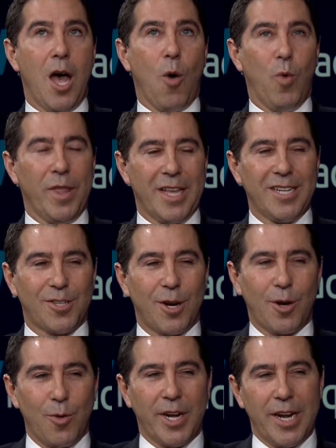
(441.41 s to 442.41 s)
When things
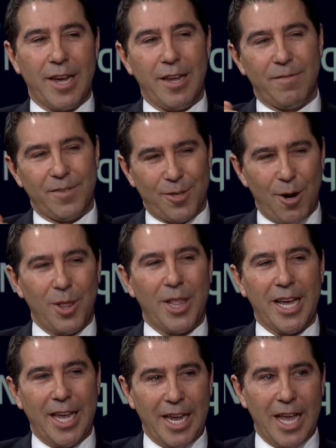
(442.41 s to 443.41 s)
start going negative, start
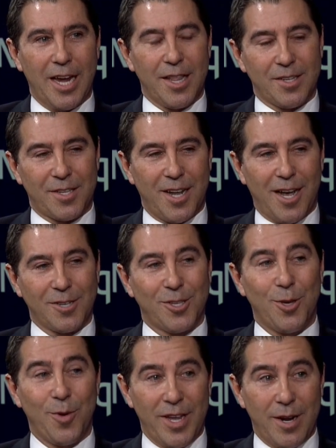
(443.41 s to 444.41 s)
legging out of the stocks
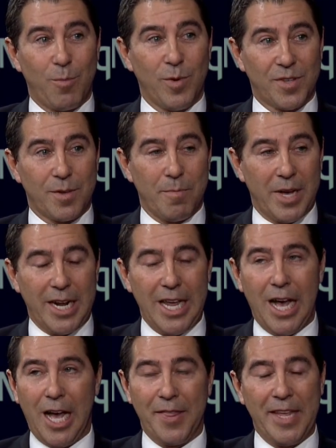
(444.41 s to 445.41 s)
so you end up with some money
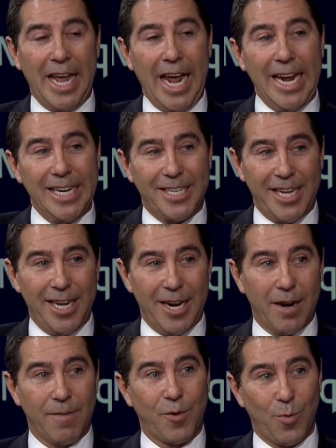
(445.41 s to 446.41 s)
on the 18
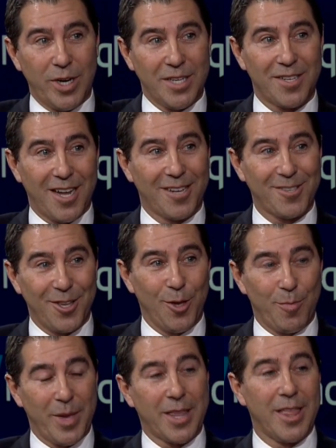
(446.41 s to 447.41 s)
out of 20 stocks that
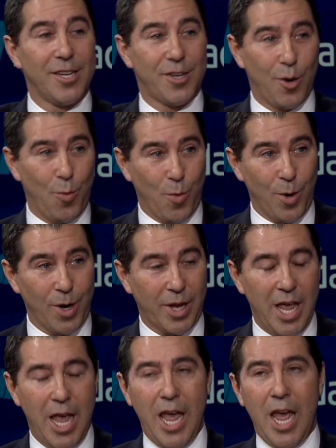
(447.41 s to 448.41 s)
you pick that don't work.
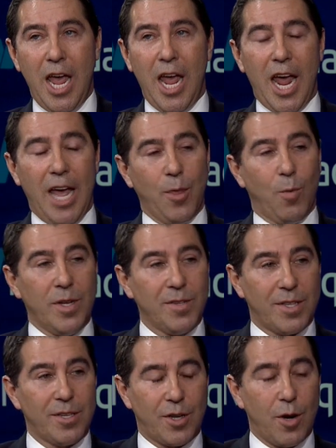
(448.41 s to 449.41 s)
And the
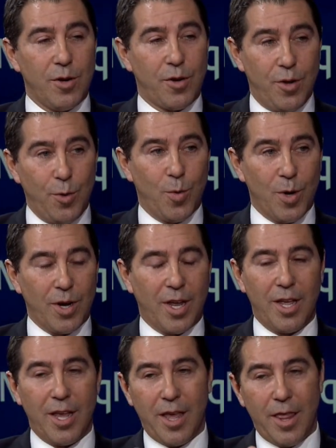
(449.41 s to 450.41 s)
ones that do
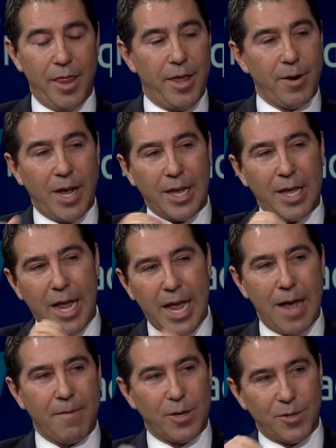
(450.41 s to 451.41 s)
work, they're not going to
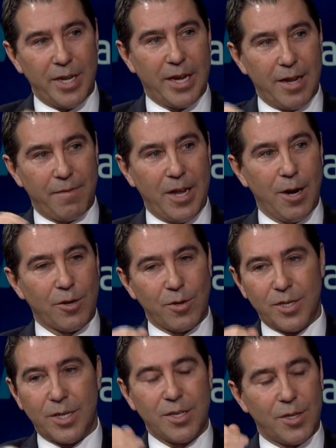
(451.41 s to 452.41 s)
have those negative
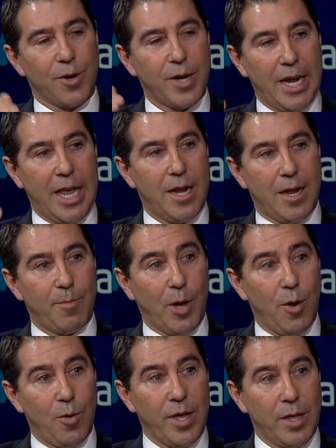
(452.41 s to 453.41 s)
characteristics. You're going to end up
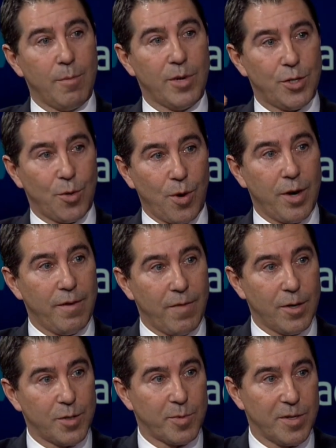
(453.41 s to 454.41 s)
owning the majority of
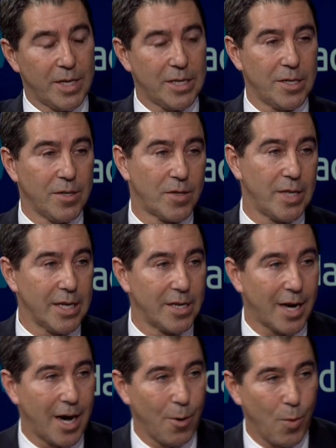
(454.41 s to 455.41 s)
those positions the
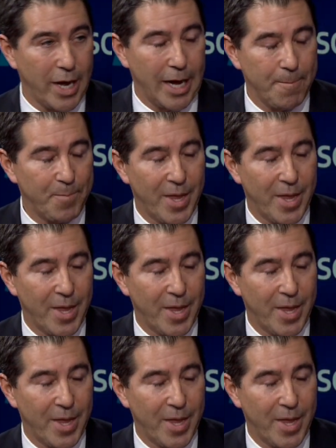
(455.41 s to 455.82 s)
entire way.